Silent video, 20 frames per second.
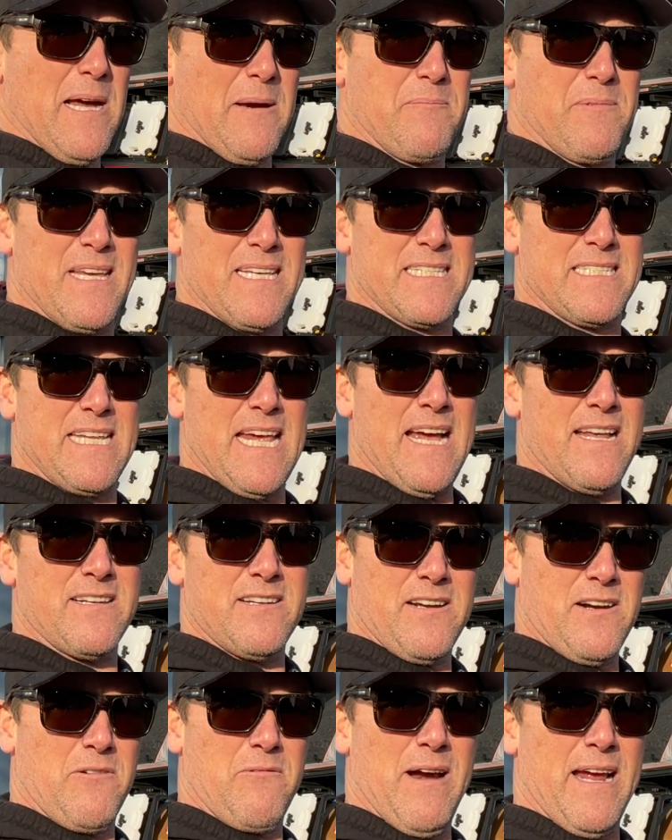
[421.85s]
up this tent
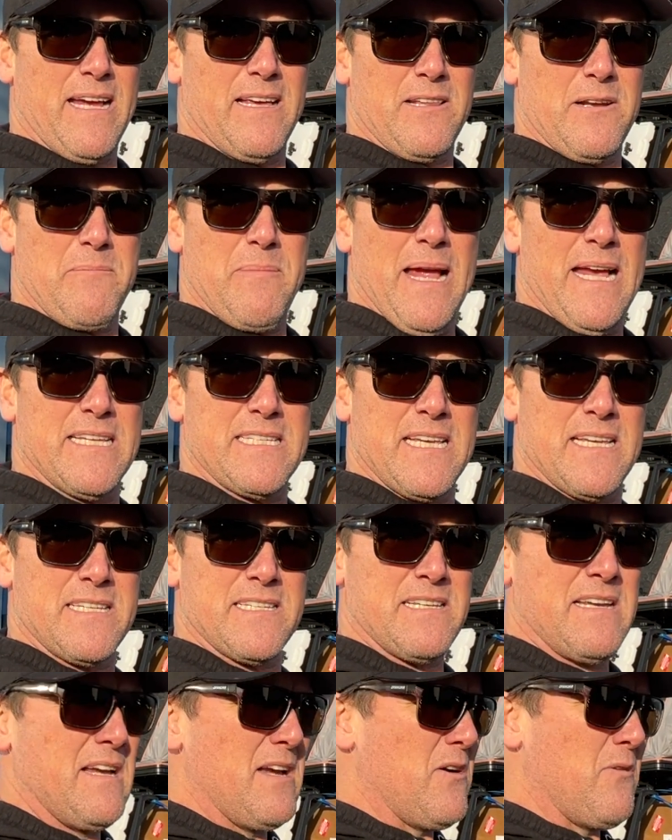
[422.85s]
on a regular
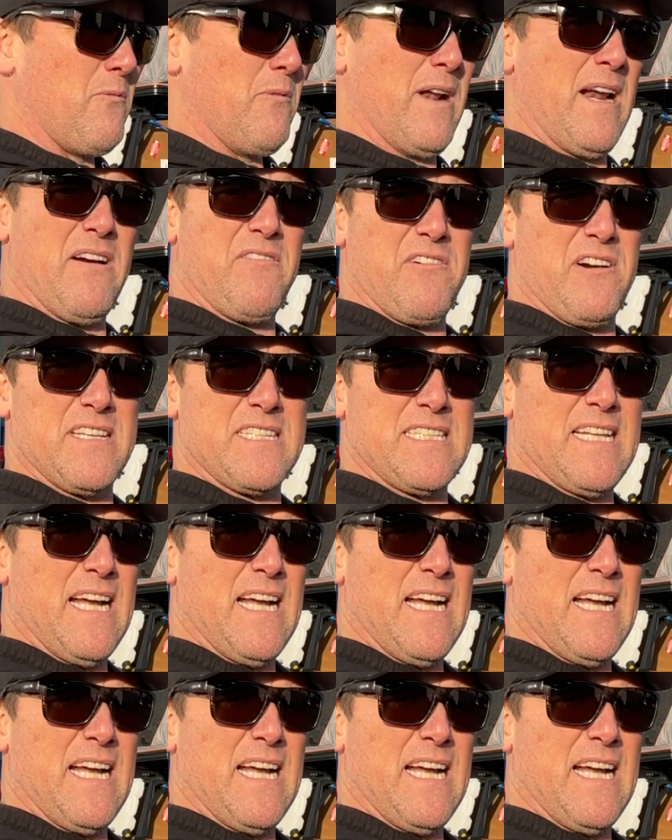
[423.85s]
basis whenever it's